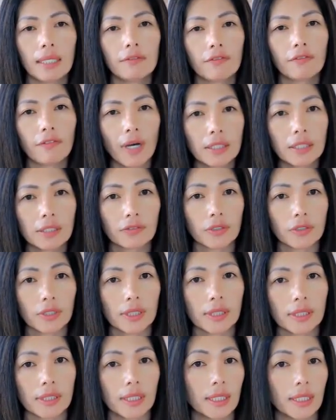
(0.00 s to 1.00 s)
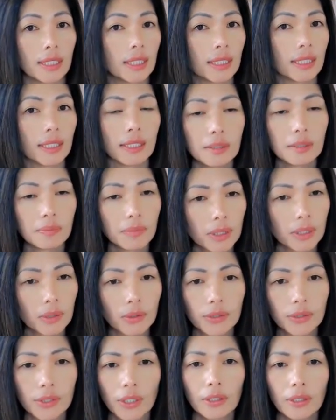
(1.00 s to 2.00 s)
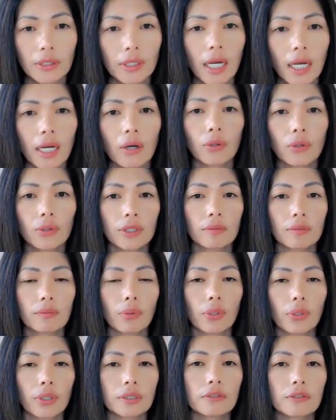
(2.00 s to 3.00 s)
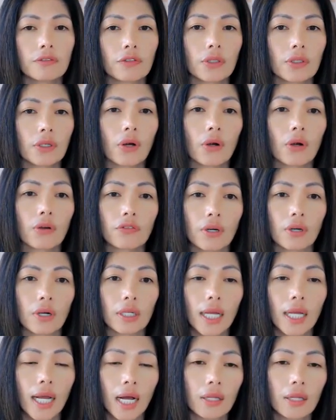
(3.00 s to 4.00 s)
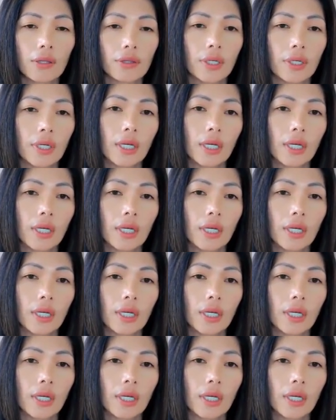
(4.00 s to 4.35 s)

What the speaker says: and phosphorus. These minerals are not only important for your overall health,